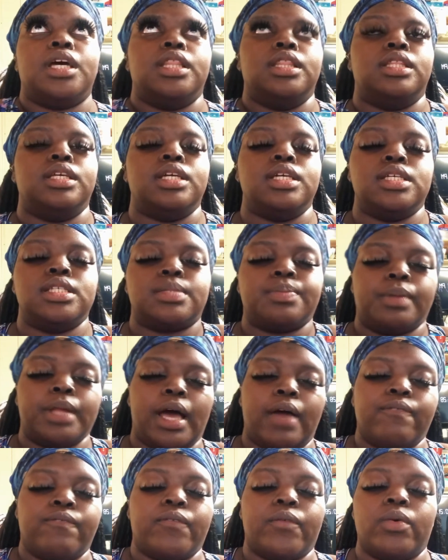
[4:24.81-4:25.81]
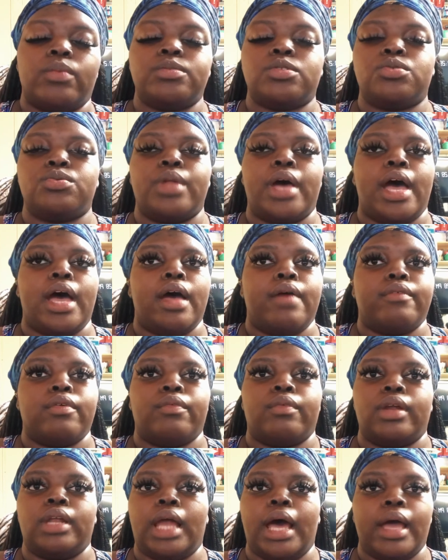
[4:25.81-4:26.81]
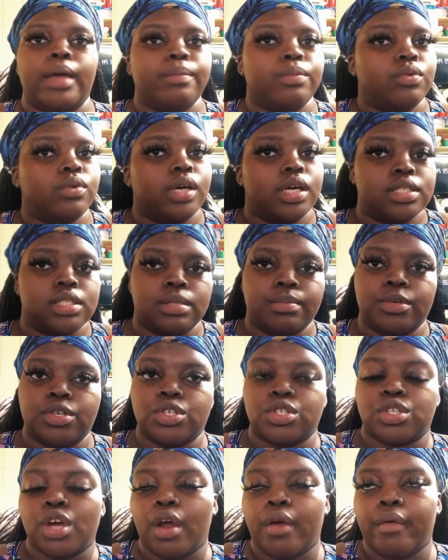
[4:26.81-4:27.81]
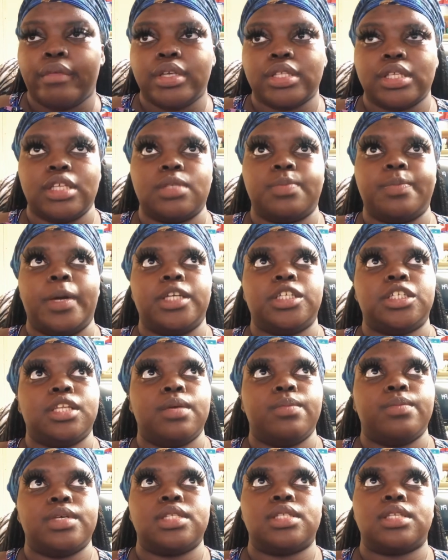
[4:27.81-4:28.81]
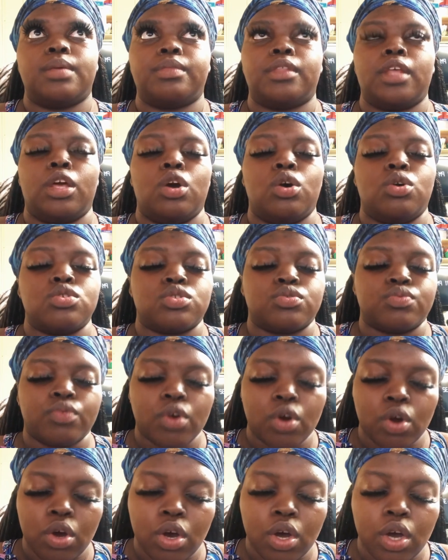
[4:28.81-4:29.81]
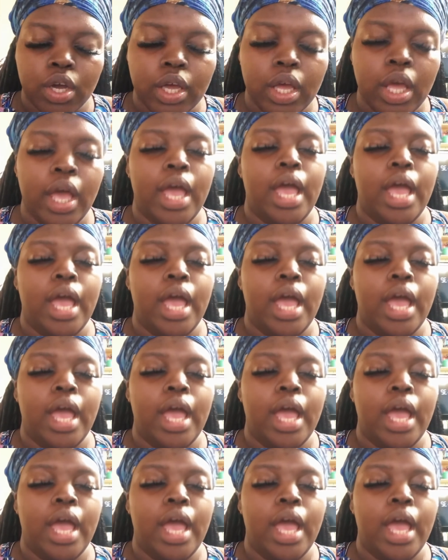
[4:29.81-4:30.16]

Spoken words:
these platforms do not have a reliable customer service, especially when something goes wrong.